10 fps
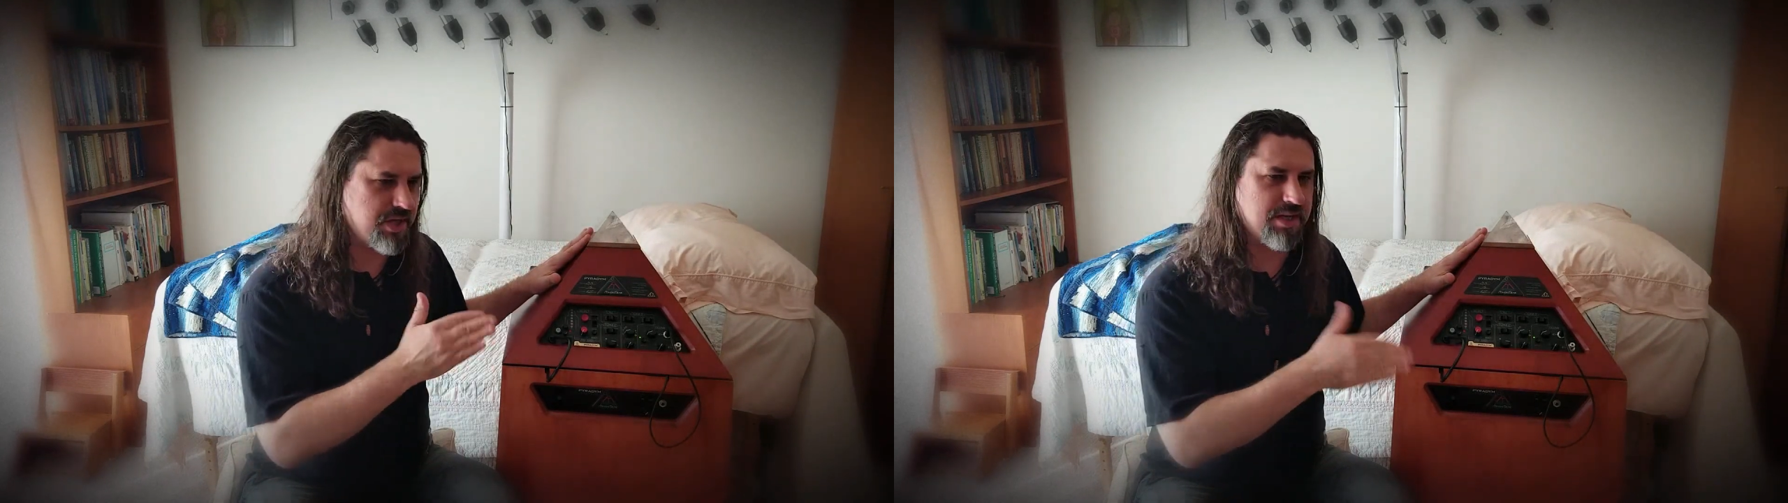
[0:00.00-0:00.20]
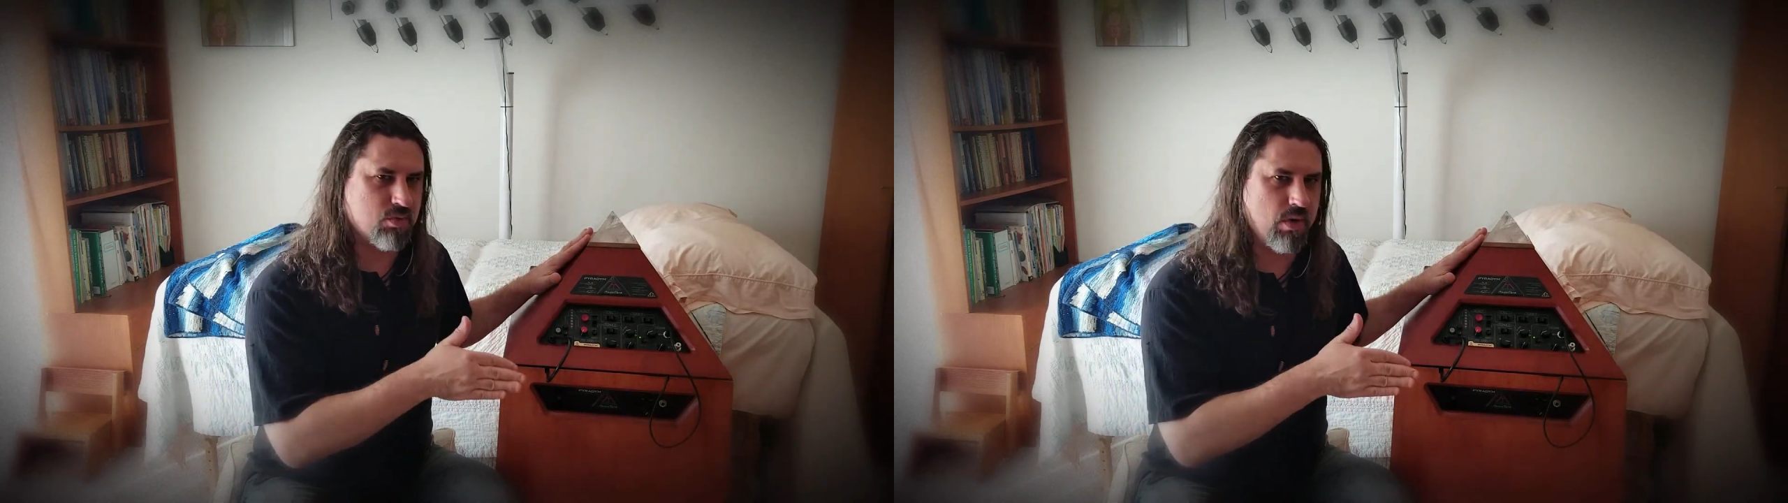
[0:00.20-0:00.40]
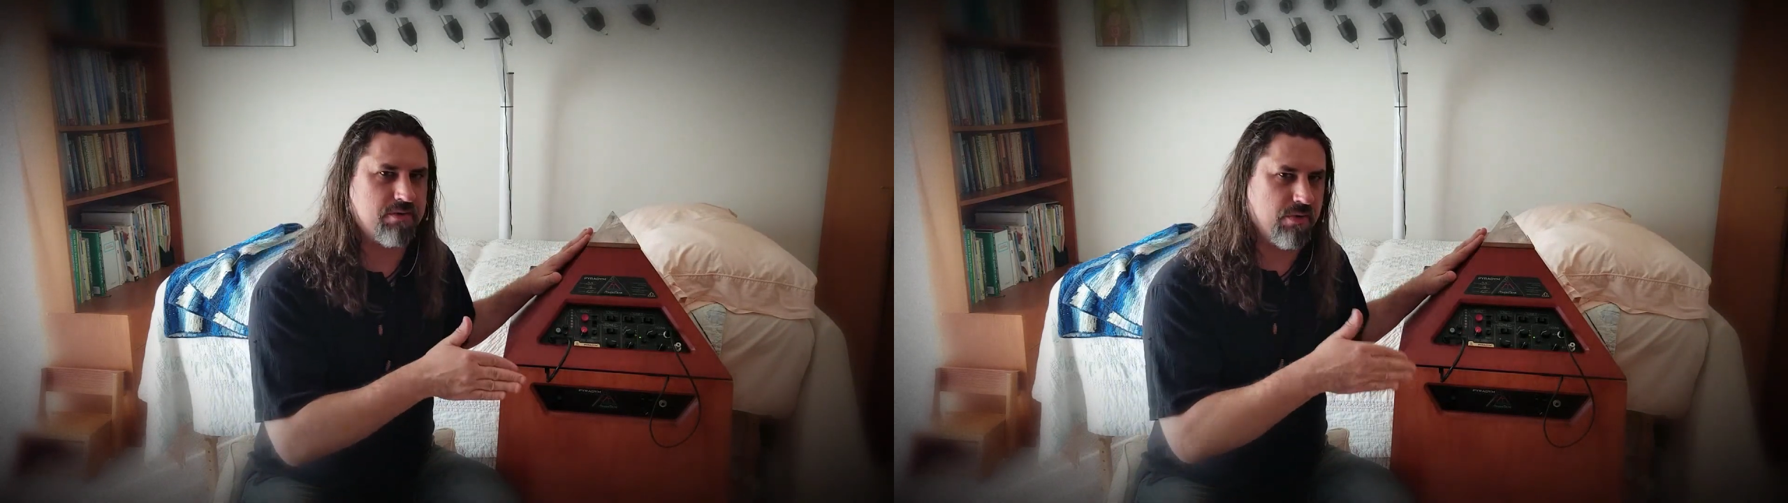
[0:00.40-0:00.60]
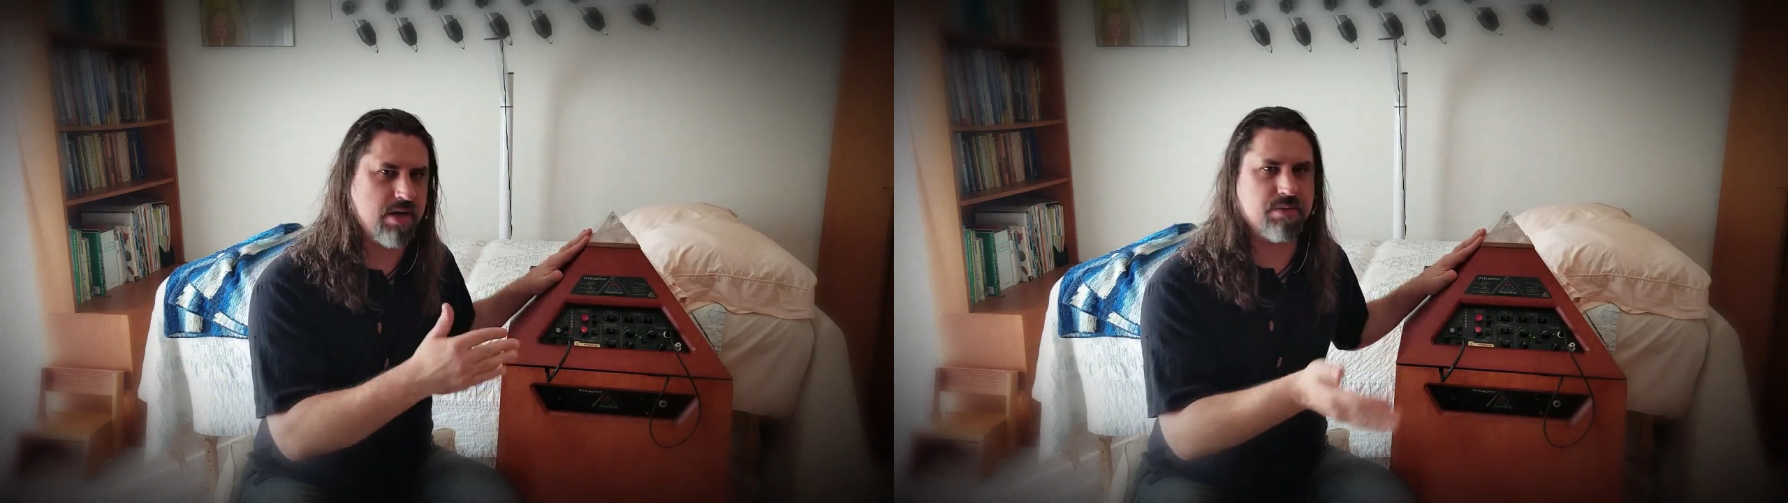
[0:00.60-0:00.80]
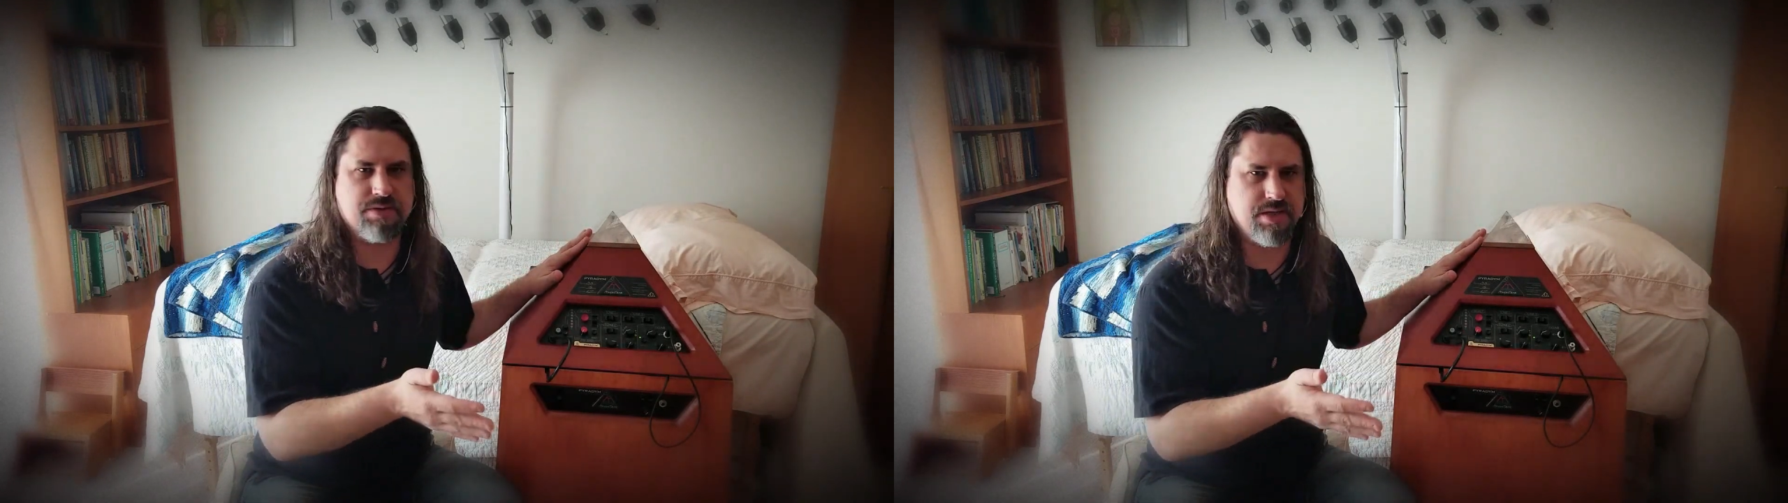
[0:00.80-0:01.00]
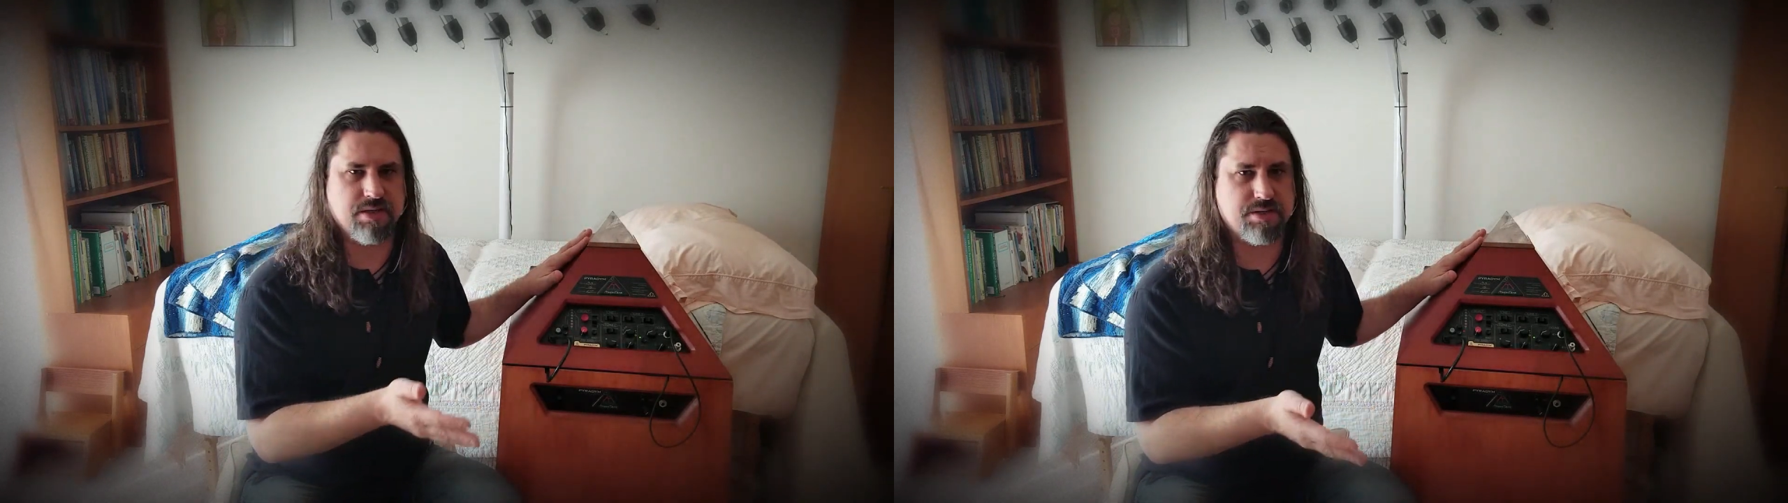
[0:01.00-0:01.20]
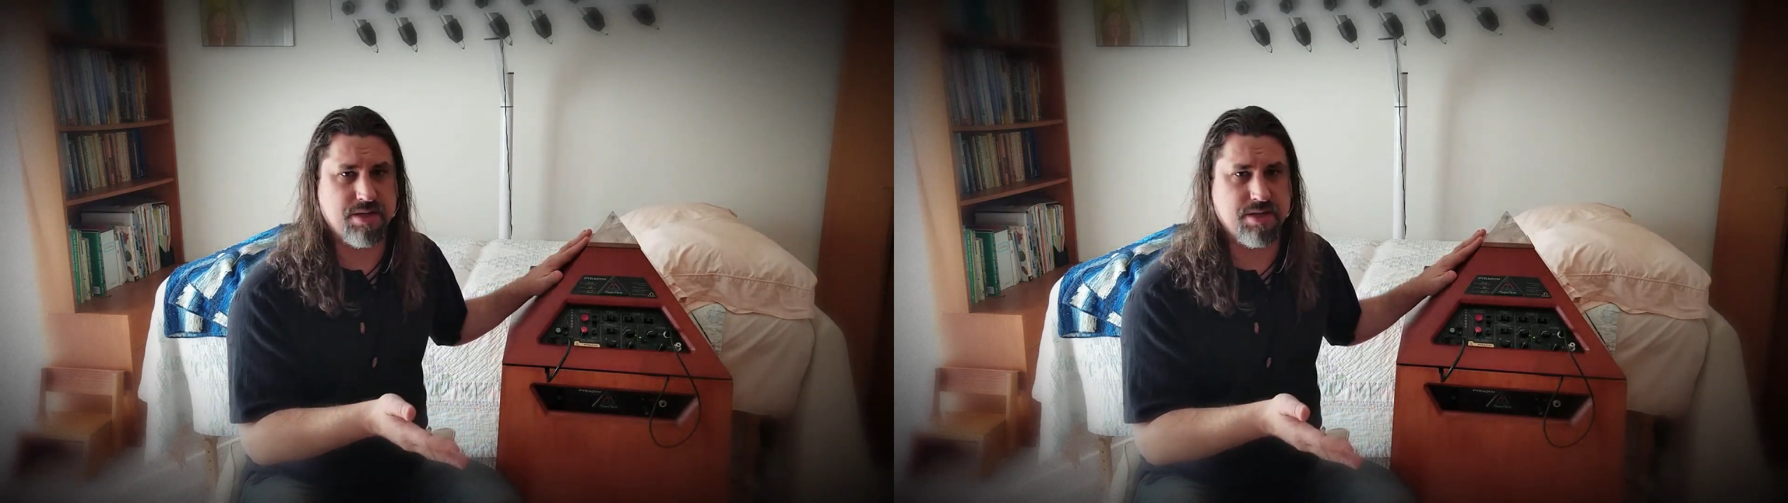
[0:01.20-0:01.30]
thing as one frequency that's